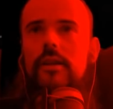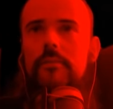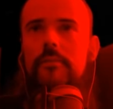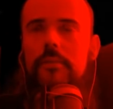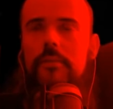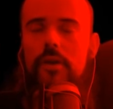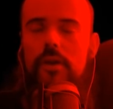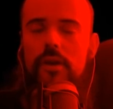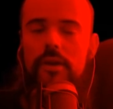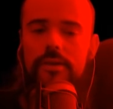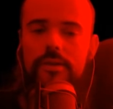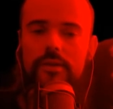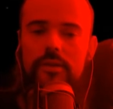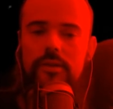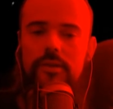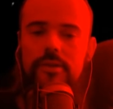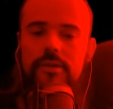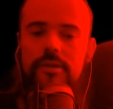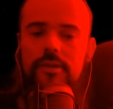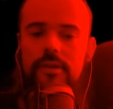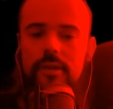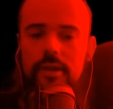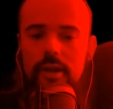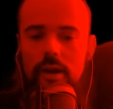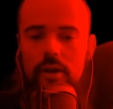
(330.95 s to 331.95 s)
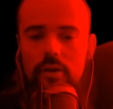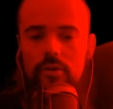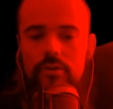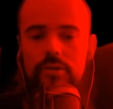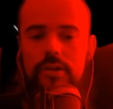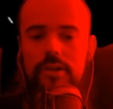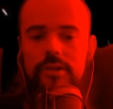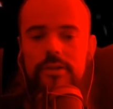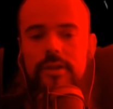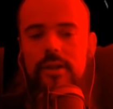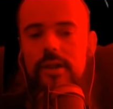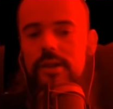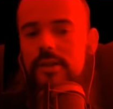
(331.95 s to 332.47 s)
because Caustic Arrow
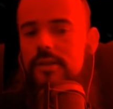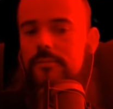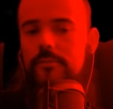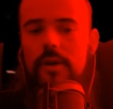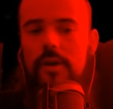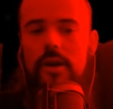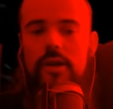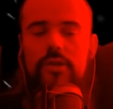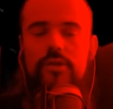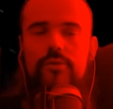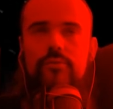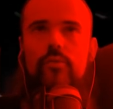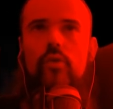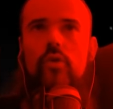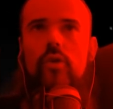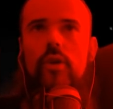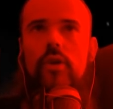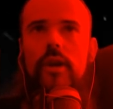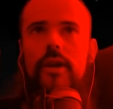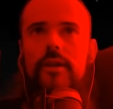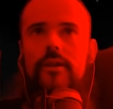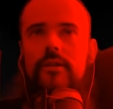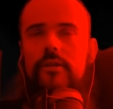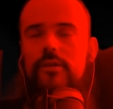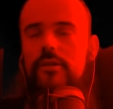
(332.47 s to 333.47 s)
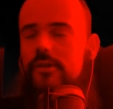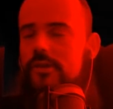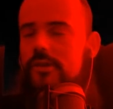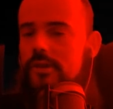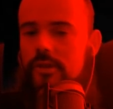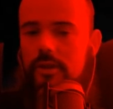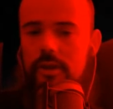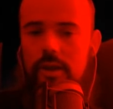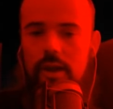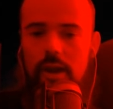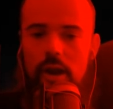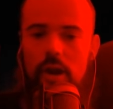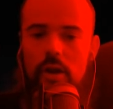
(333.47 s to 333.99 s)
just does much more, and
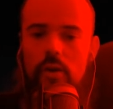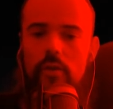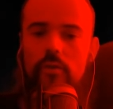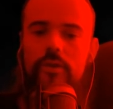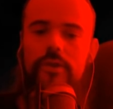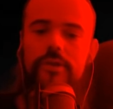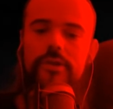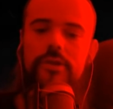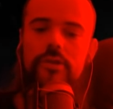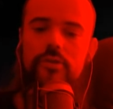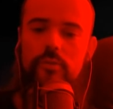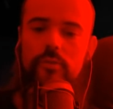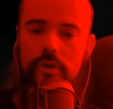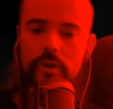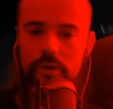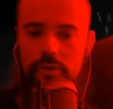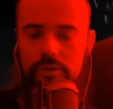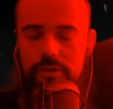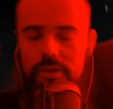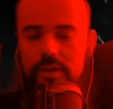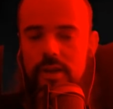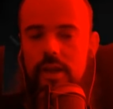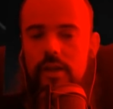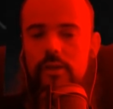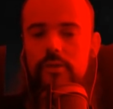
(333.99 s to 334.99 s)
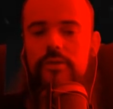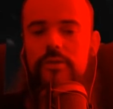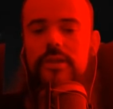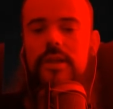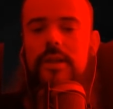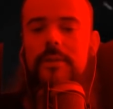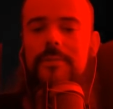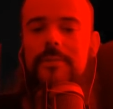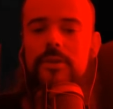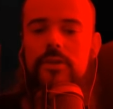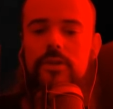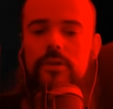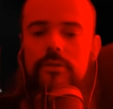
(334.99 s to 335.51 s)
Caustic Arrow, this is where you scale the
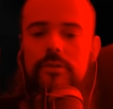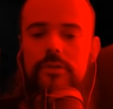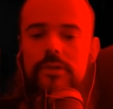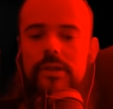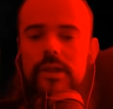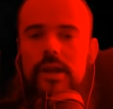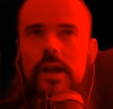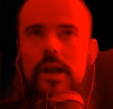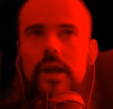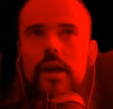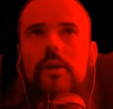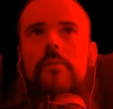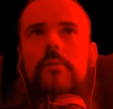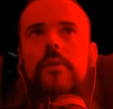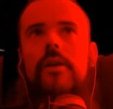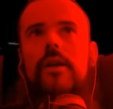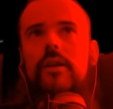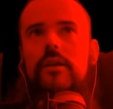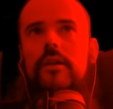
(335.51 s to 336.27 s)
damage over time.